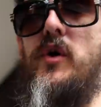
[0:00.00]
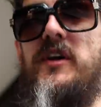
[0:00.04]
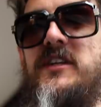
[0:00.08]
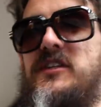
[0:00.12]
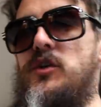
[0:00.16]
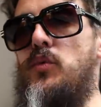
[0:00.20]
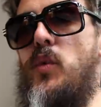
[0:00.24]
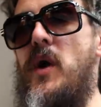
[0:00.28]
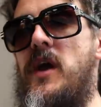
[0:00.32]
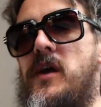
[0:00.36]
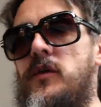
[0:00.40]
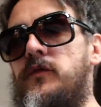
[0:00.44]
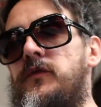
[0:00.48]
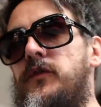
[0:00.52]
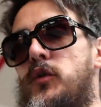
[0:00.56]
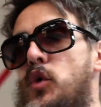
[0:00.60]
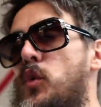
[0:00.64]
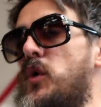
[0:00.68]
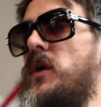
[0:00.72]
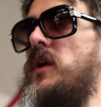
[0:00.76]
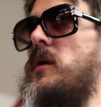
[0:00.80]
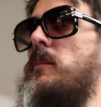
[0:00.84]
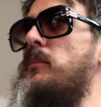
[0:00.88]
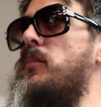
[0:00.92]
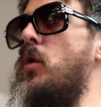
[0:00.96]
easy way of
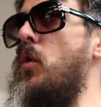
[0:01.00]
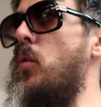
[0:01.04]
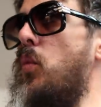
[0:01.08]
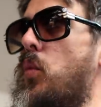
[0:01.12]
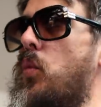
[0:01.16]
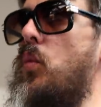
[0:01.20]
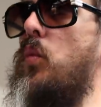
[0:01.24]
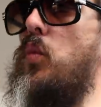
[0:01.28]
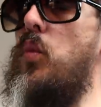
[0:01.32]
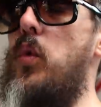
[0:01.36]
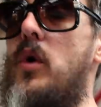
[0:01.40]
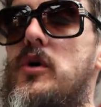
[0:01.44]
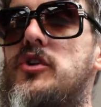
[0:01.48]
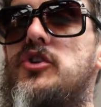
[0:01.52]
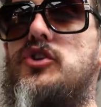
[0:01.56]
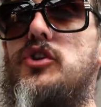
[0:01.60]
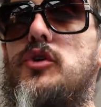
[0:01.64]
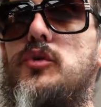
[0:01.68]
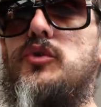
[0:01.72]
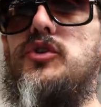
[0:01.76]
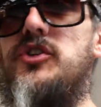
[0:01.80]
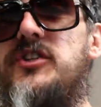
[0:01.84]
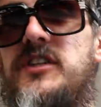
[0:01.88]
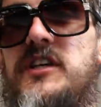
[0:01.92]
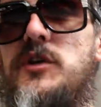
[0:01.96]
doing it, but once you
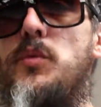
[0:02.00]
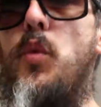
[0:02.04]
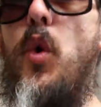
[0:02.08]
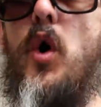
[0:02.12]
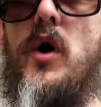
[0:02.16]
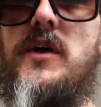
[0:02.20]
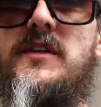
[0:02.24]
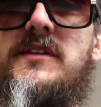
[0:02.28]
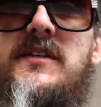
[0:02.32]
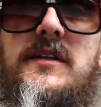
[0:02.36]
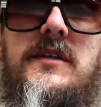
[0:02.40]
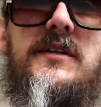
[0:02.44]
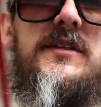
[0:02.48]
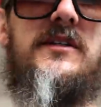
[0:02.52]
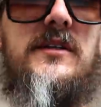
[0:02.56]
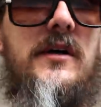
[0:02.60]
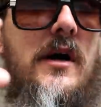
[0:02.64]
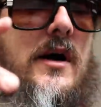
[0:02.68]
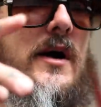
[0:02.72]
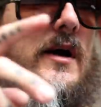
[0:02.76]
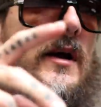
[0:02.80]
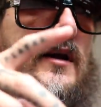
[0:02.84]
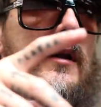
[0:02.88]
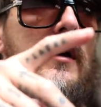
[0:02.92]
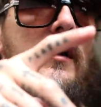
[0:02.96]
see what is
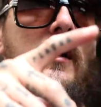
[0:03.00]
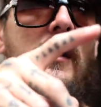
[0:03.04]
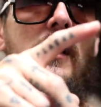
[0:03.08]
inside